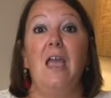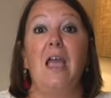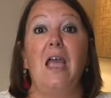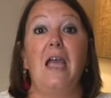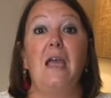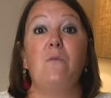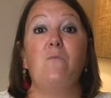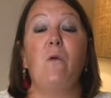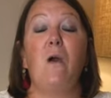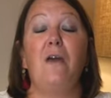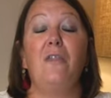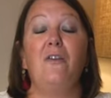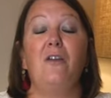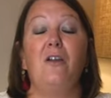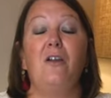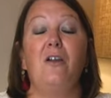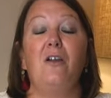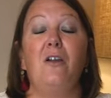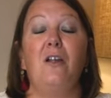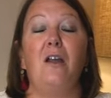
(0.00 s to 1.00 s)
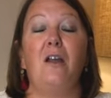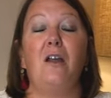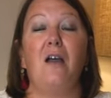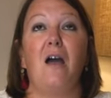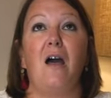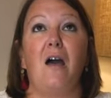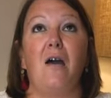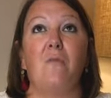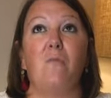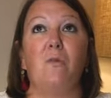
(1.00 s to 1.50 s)
And whether
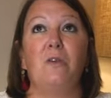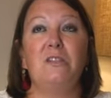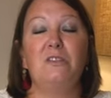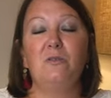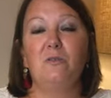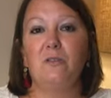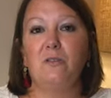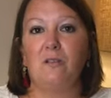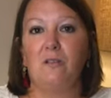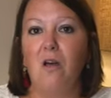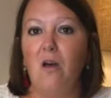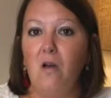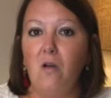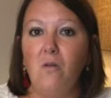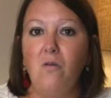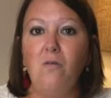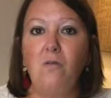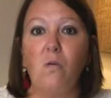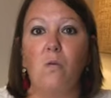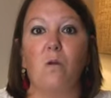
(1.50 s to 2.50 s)
we do it alone